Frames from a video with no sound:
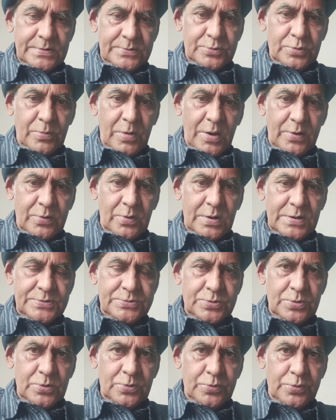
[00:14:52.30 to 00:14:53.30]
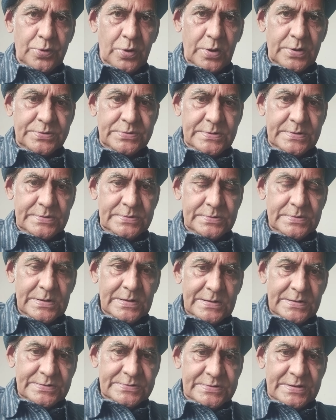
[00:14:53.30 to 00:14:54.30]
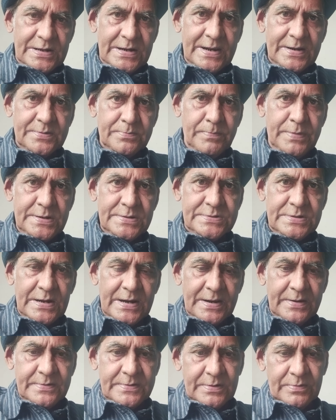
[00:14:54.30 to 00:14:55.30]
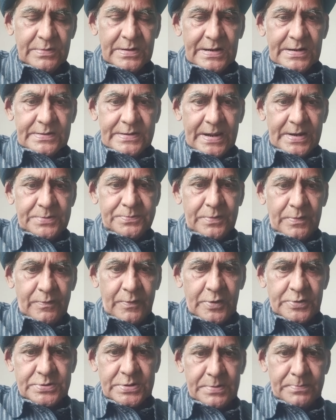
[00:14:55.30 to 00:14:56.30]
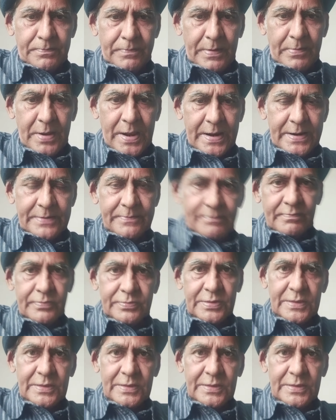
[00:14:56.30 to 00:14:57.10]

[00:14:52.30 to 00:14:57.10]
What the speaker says: Tomorrow also good horses. Be selective. Thanks for watching. Bye-bye.